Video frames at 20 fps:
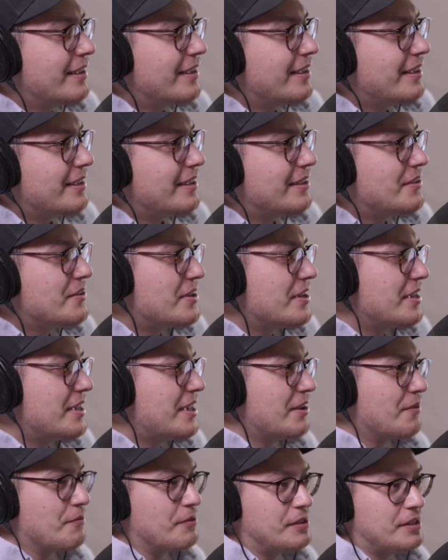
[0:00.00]
You can
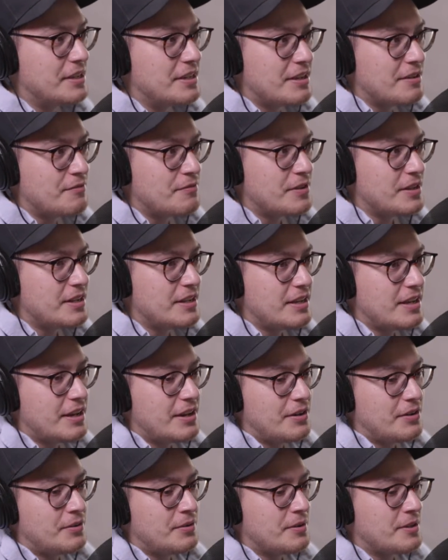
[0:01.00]
get really good
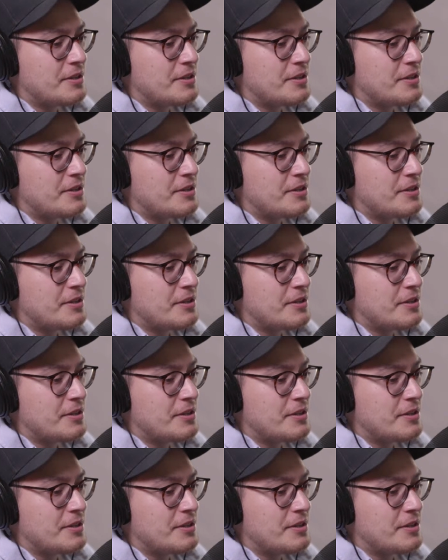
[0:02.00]
video.